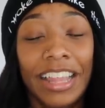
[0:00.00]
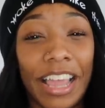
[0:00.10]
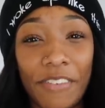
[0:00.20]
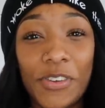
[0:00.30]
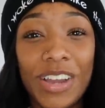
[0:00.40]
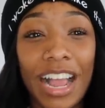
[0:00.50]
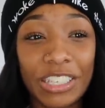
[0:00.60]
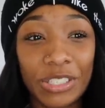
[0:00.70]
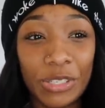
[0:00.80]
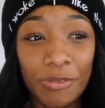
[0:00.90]
Like, if you
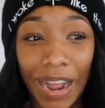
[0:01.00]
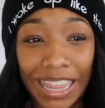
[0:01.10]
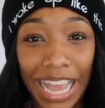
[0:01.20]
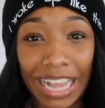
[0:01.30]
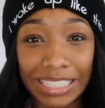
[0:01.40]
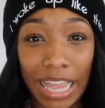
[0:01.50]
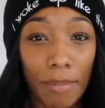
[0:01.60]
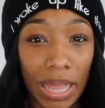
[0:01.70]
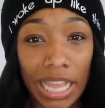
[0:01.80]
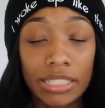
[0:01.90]
guys knew my last
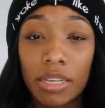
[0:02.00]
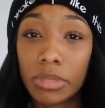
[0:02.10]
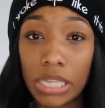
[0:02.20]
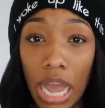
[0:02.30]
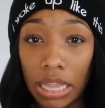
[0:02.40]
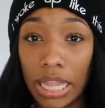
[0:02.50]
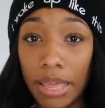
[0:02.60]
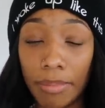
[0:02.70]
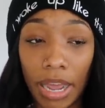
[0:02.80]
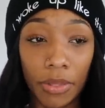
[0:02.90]
name, my last name's not
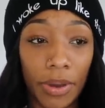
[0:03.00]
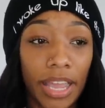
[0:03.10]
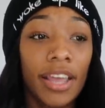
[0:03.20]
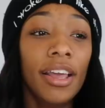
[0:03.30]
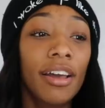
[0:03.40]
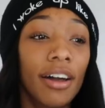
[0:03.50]
Lay, by the way.